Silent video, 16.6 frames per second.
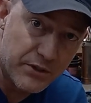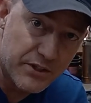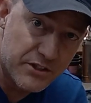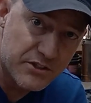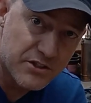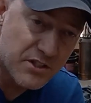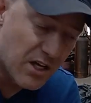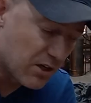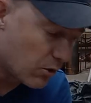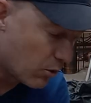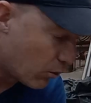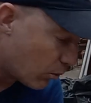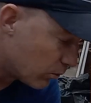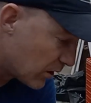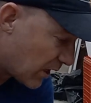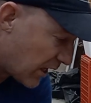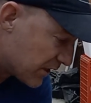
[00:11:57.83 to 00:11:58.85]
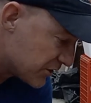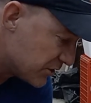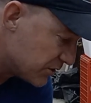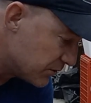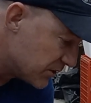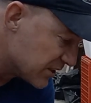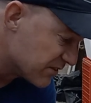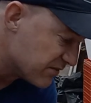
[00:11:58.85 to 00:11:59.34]
There's not a whole lot to
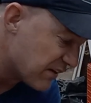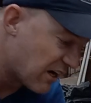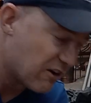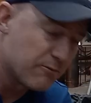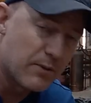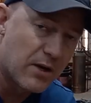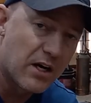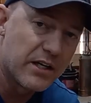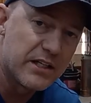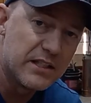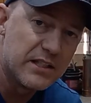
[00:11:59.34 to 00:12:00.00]
this valve body.